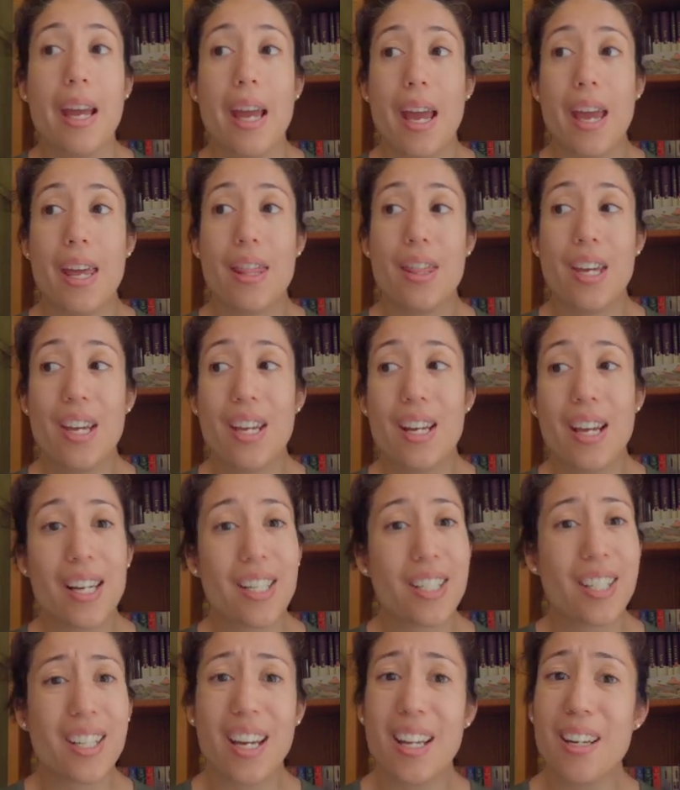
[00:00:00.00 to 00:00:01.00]
And then I
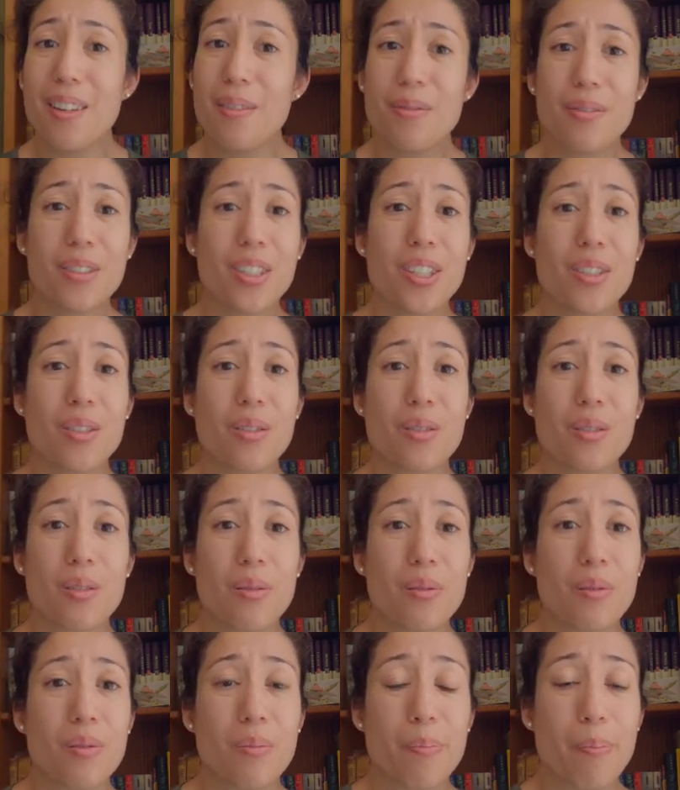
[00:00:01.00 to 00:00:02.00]
kind of just
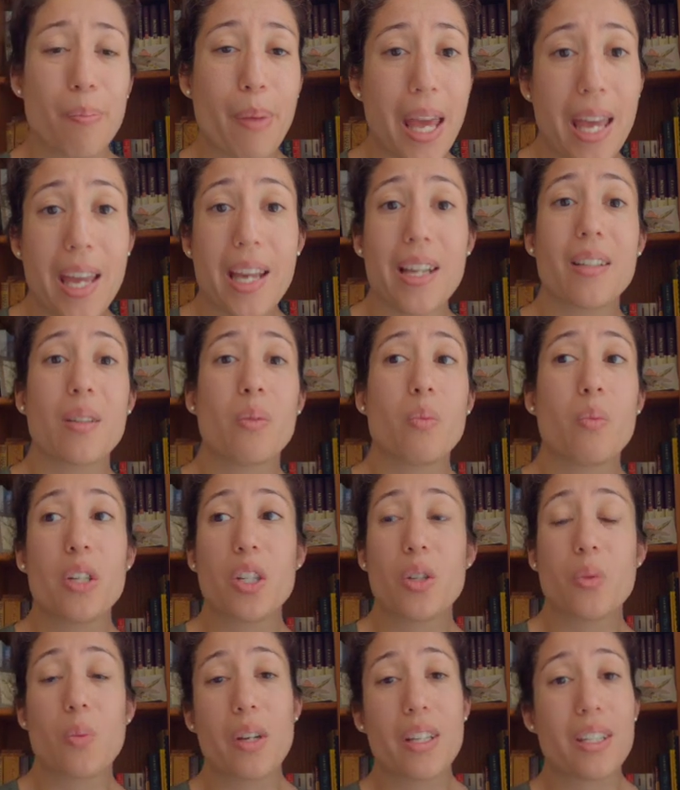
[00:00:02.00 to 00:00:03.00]
picked
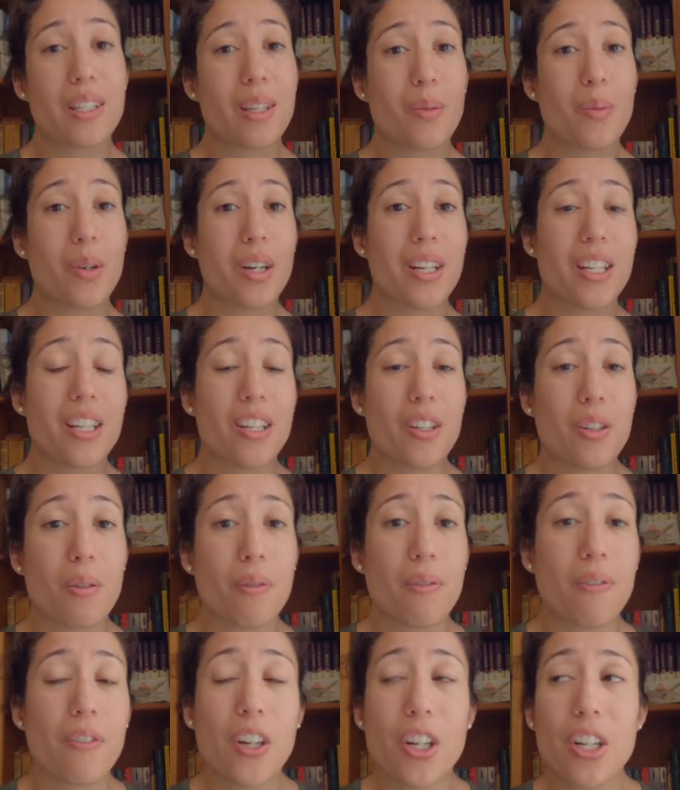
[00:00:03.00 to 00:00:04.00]
which ones I wanted to do
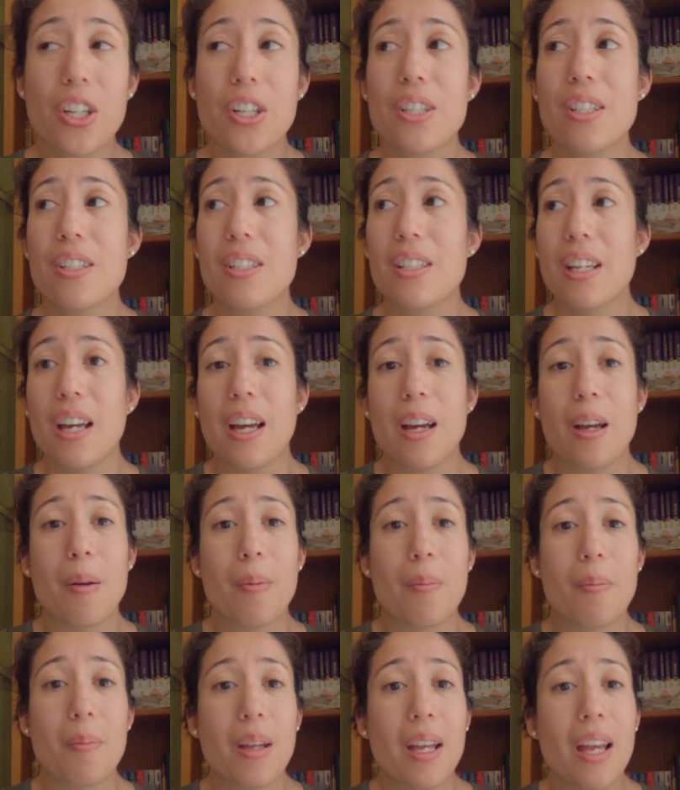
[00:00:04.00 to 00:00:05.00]
first.
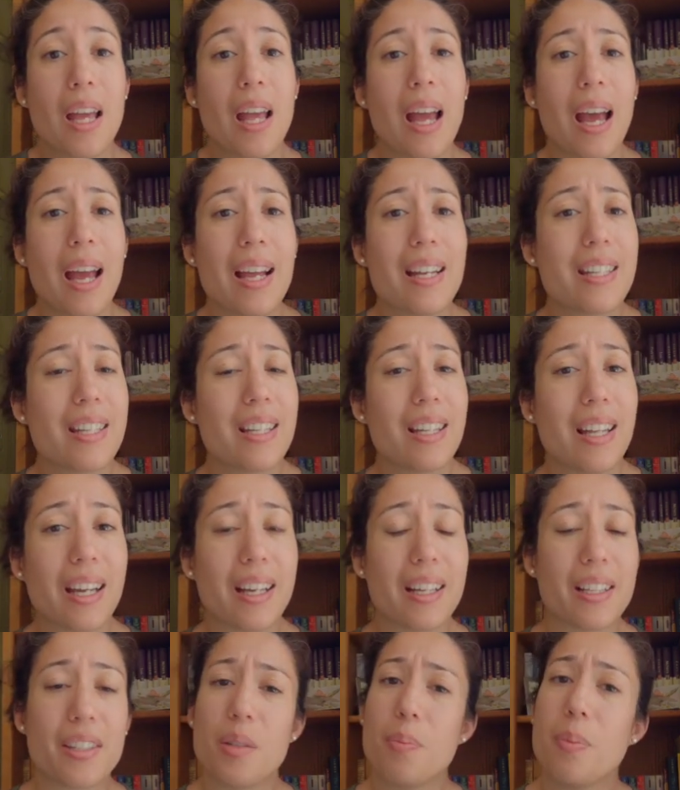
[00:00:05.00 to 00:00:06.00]
I did like
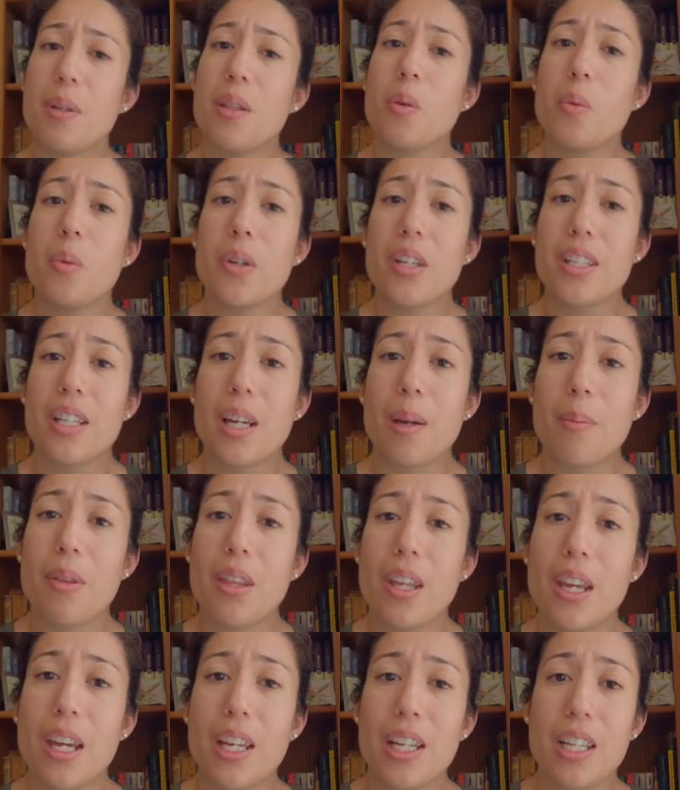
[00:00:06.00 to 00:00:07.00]
a spin the wheel type
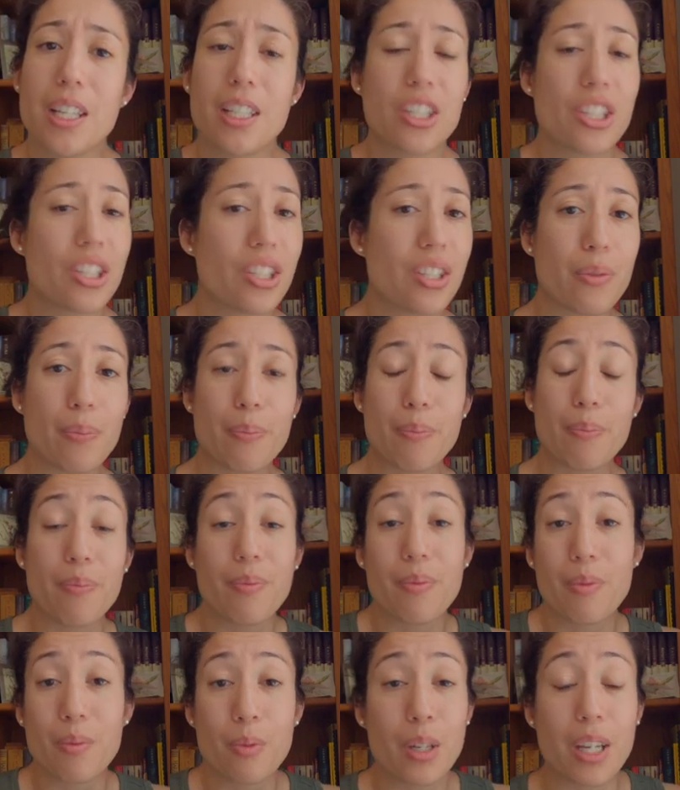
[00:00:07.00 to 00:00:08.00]
thing, just to
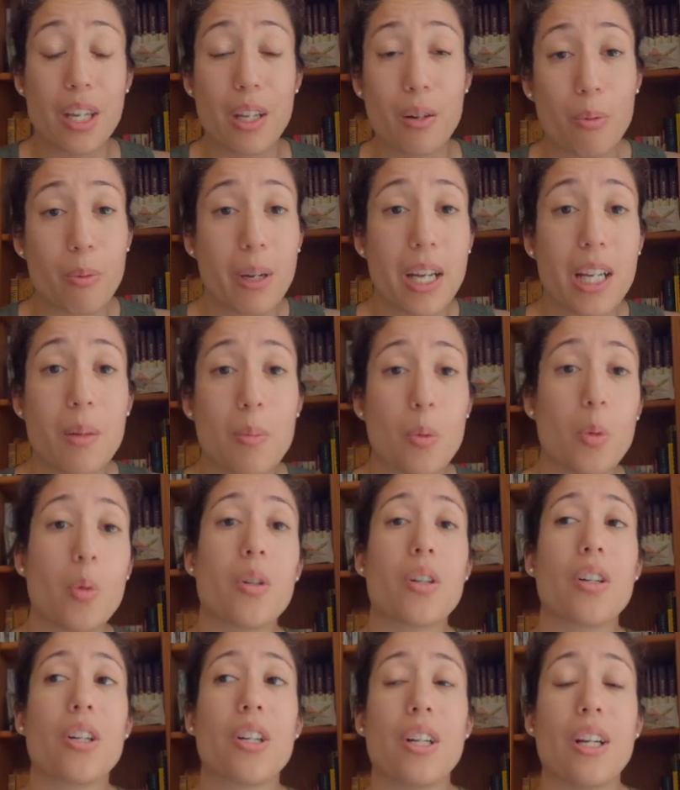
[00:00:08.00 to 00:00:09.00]
get a random
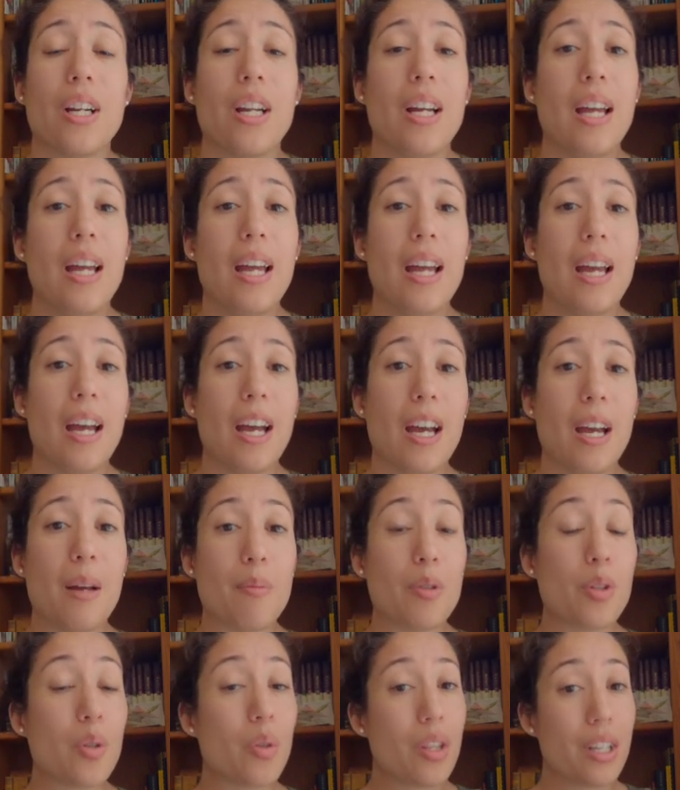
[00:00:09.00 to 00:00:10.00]
order.
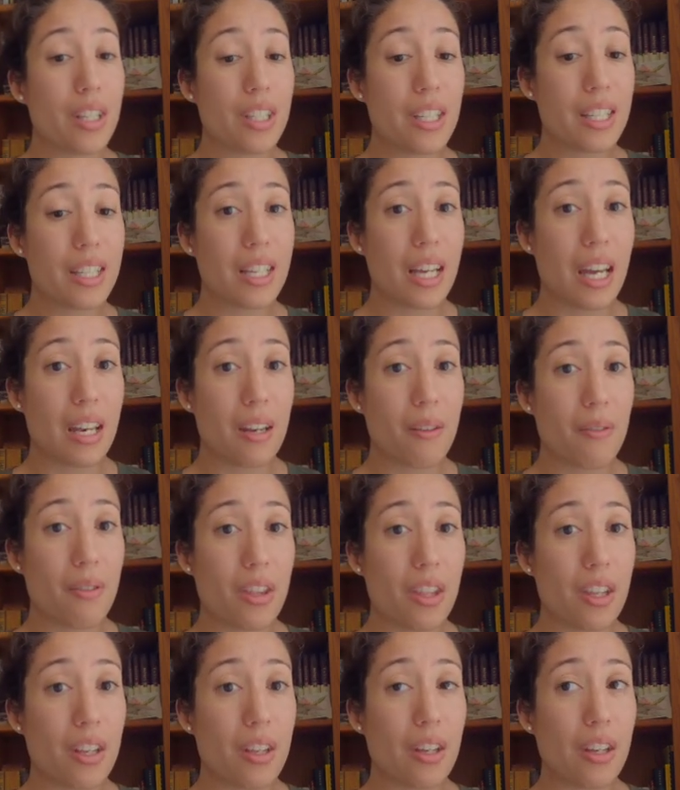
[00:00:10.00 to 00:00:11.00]
So this is kind of
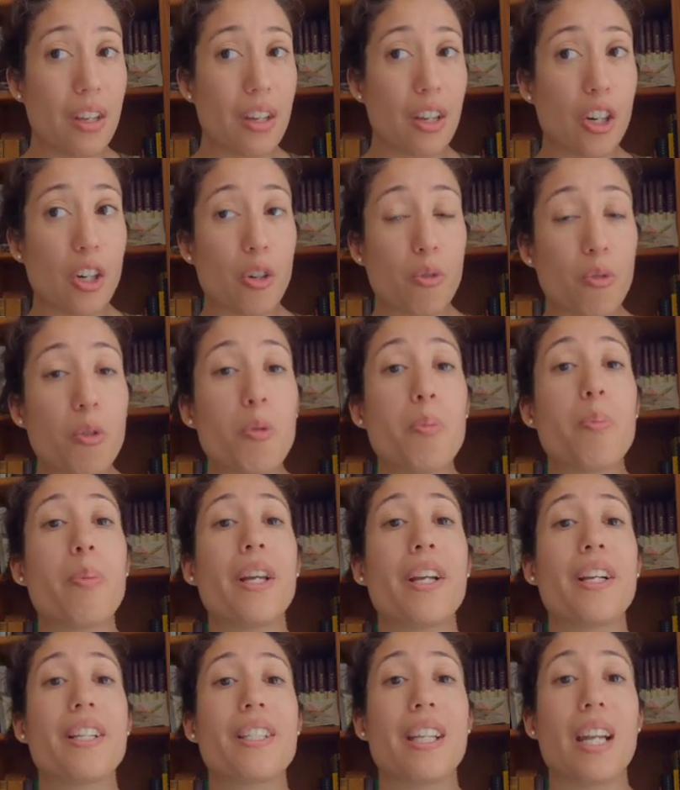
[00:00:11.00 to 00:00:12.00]
the
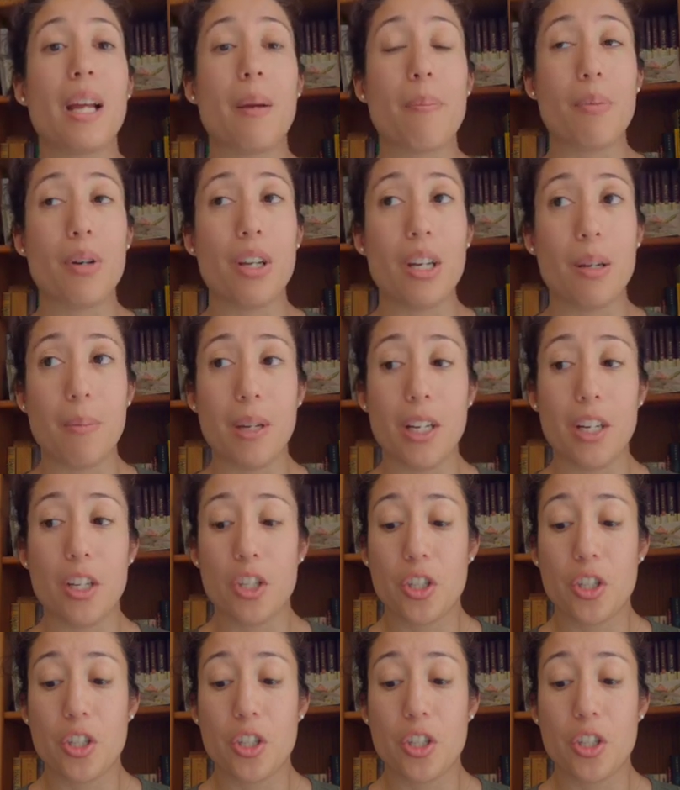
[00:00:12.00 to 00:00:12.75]
groupings that I put them in.